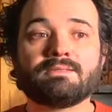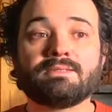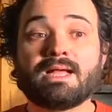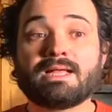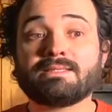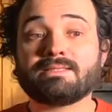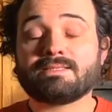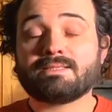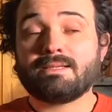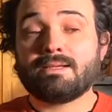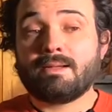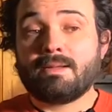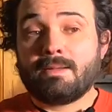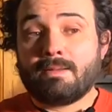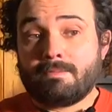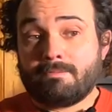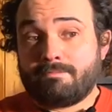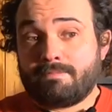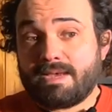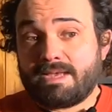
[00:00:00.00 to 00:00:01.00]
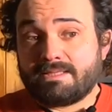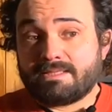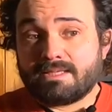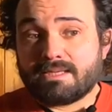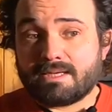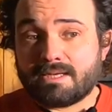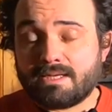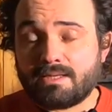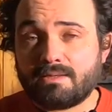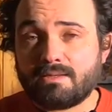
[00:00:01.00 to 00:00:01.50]
So that's
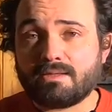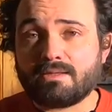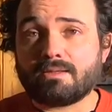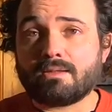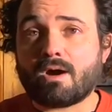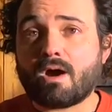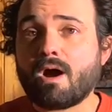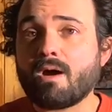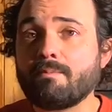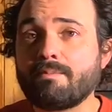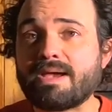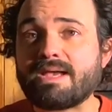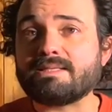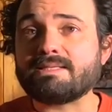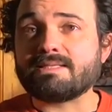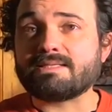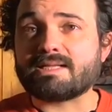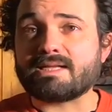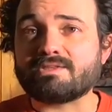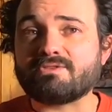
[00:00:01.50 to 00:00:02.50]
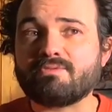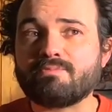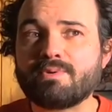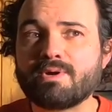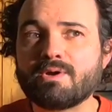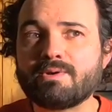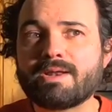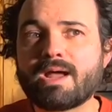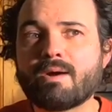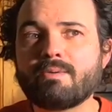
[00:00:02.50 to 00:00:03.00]
basically our basic stands of
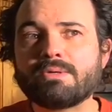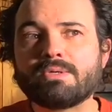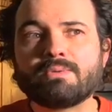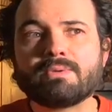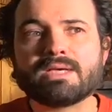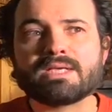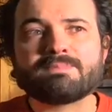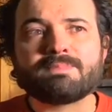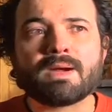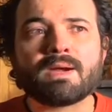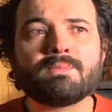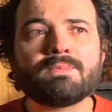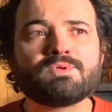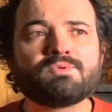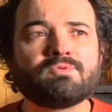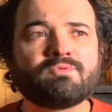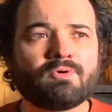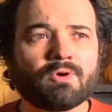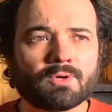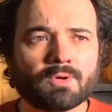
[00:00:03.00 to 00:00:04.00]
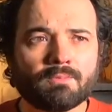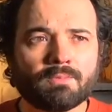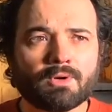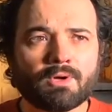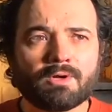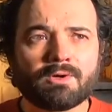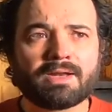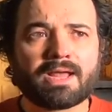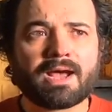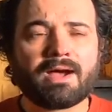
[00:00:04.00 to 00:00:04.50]
beer. Now we're doing experiments. We've got a
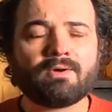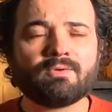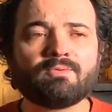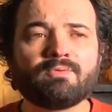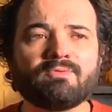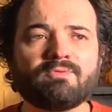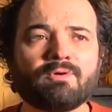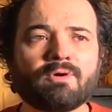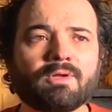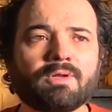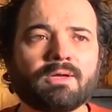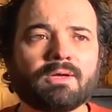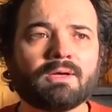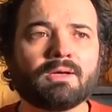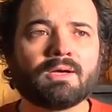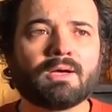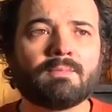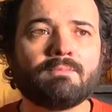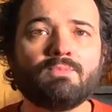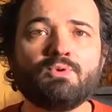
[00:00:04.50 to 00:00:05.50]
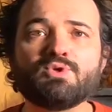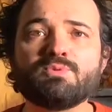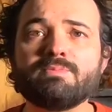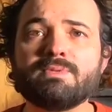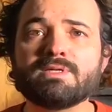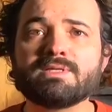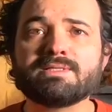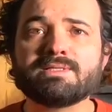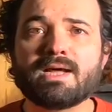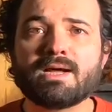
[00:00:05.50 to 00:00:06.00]
blonde out, we've got a, a moose
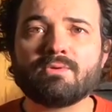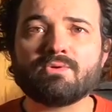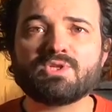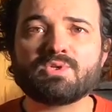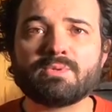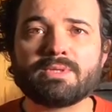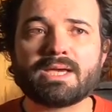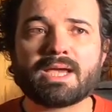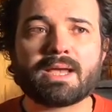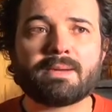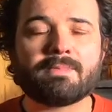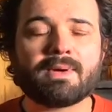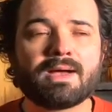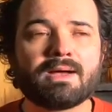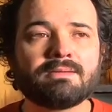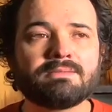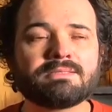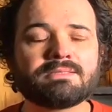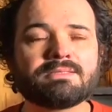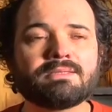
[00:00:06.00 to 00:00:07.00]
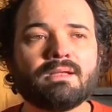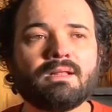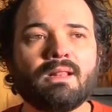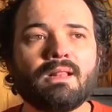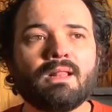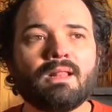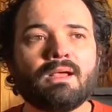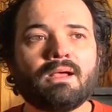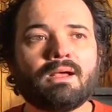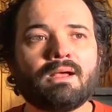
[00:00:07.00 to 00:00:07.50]
milk stout, which we came out.
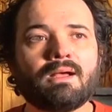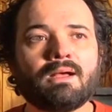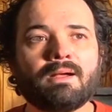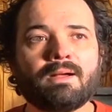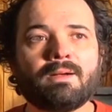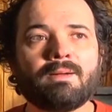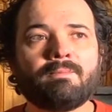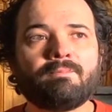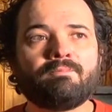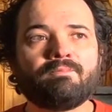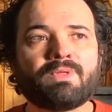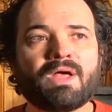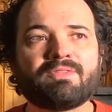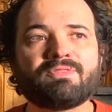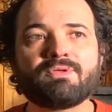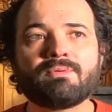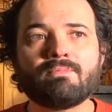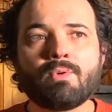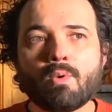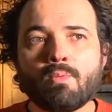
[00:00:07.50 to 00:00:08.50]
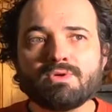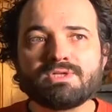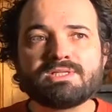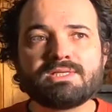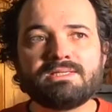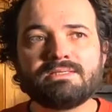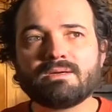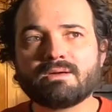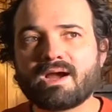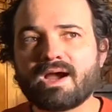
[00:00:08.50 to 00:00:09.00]
Um, at the
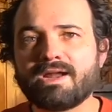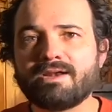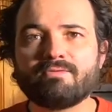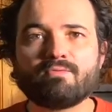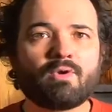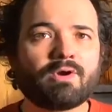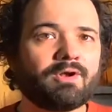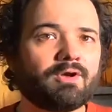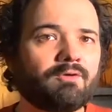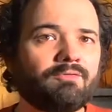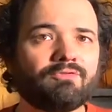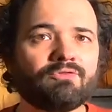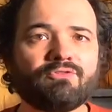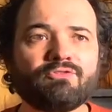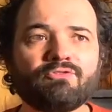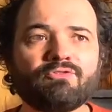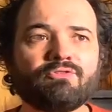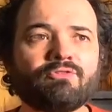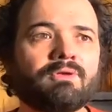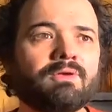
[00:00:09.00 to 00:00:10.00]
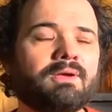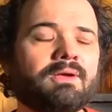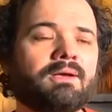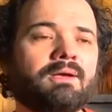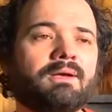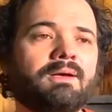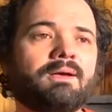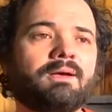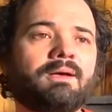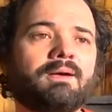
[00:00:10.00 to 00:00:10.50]
moment, these are kind of one offs.
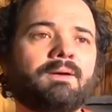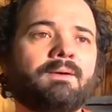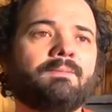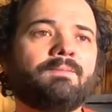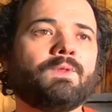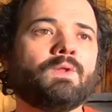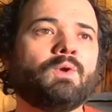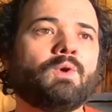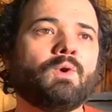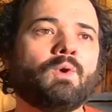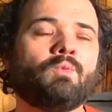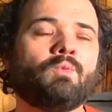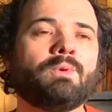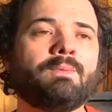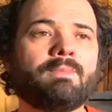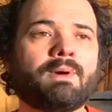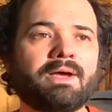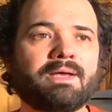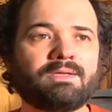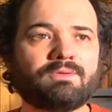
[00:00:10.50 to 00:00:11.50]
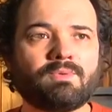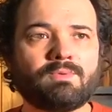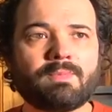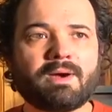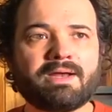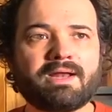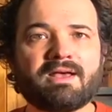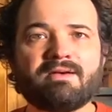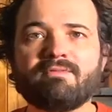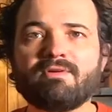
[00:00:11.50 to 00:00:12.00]
Uh, we might we
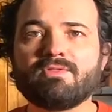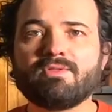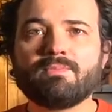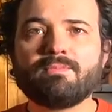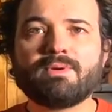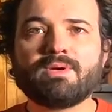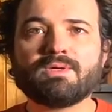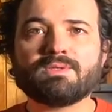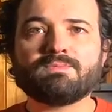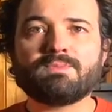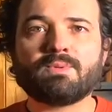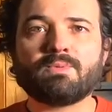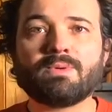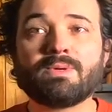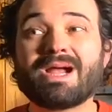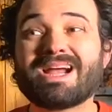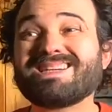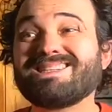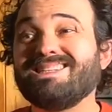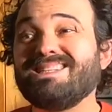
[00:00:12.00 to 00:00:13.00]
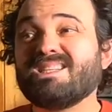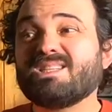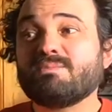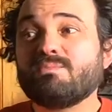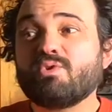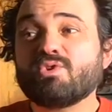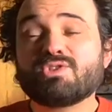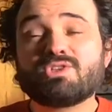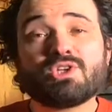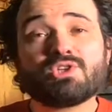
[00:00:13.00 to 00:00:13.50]
might have other beers, but we're actually
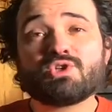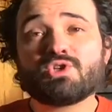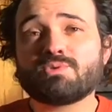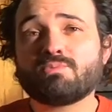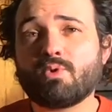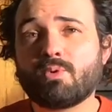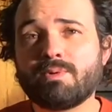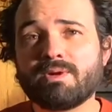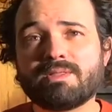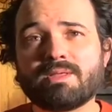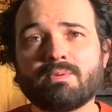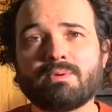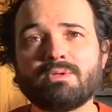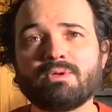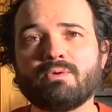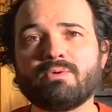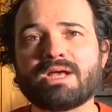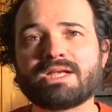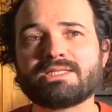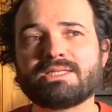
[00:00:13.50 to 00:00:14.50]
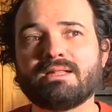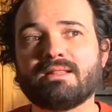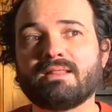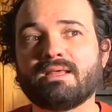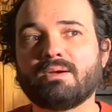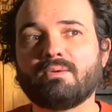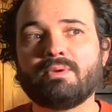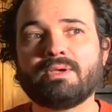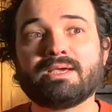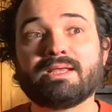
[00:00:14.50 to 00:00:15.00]
small, such a small beer that we don't actually
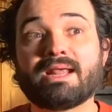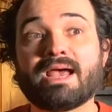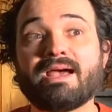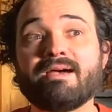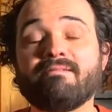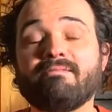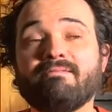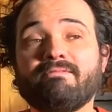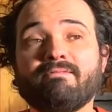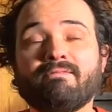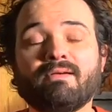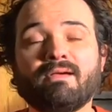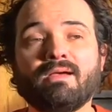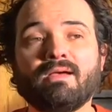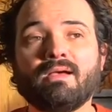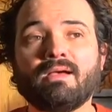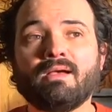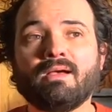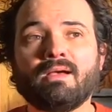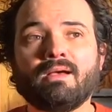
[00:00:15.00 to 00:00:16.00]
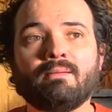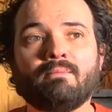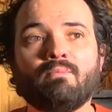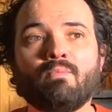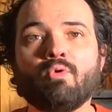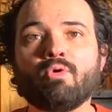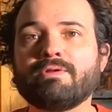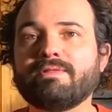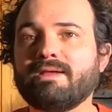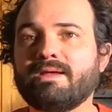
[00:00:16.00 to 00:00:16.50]
think we can have
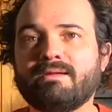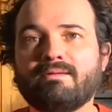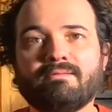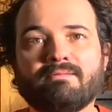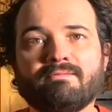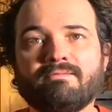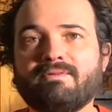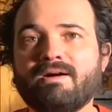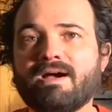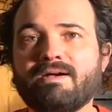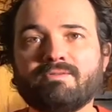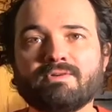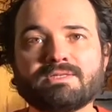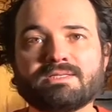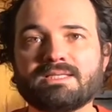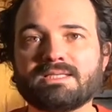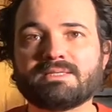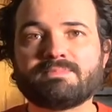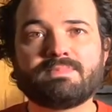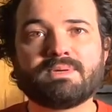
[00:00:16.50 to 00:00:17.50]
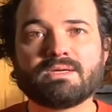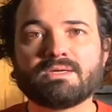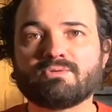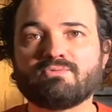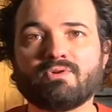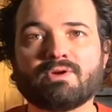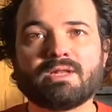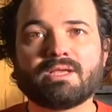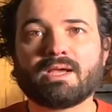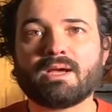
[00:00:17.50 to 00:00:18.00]
more than five or six
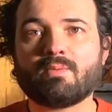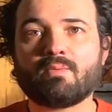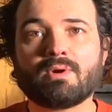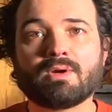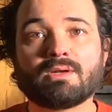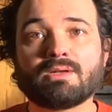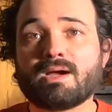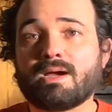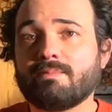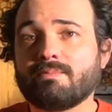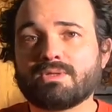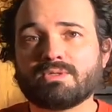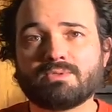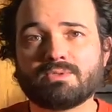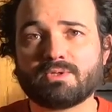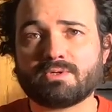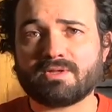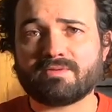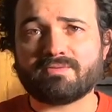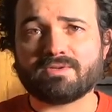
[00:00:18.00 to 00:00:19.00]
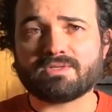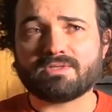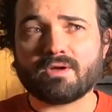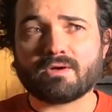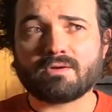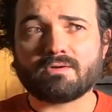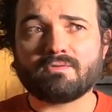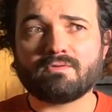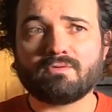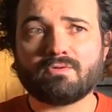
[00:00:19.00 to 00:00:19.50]
beers running at one time because we don't have the
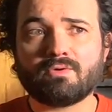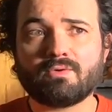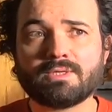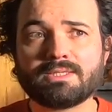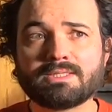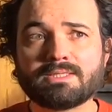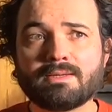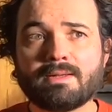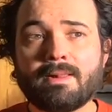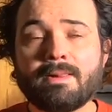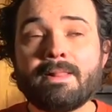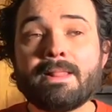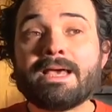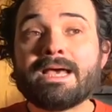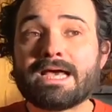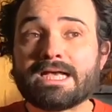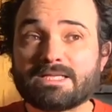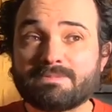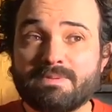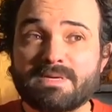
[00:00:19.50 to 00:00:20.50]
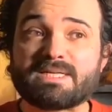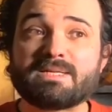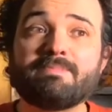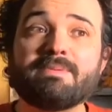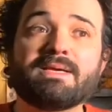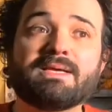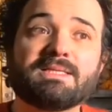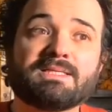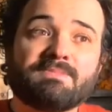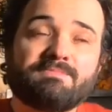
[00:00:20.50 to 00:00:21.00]
stock to do it. Especially
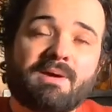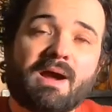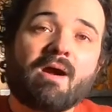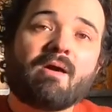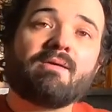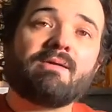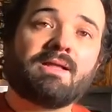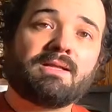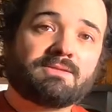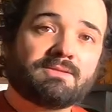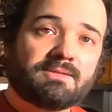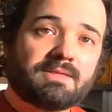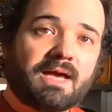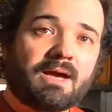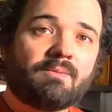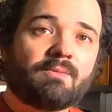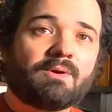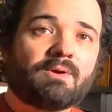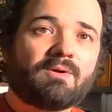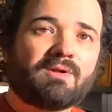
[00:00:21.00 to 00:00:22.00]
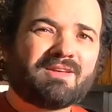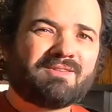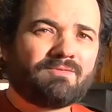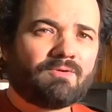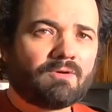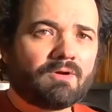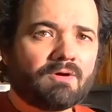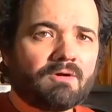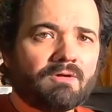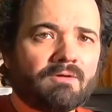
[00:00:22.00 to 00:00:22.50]
because parallel to that, we all
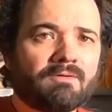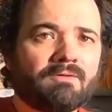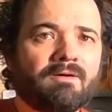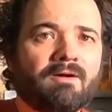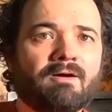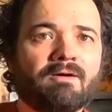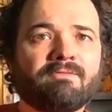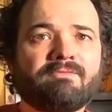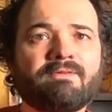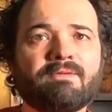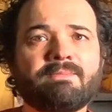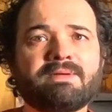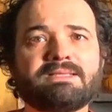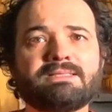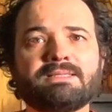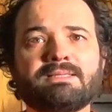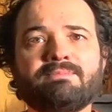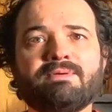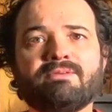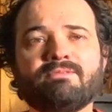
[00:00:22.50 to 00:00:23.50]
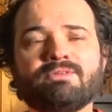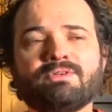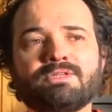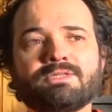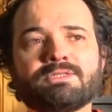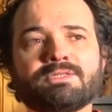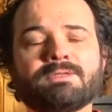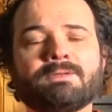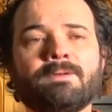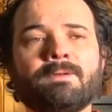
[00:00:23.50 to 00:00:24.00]
have all our, our fermented
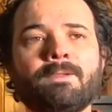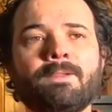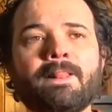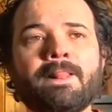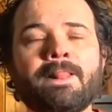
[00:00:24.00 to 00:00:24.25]
beverages.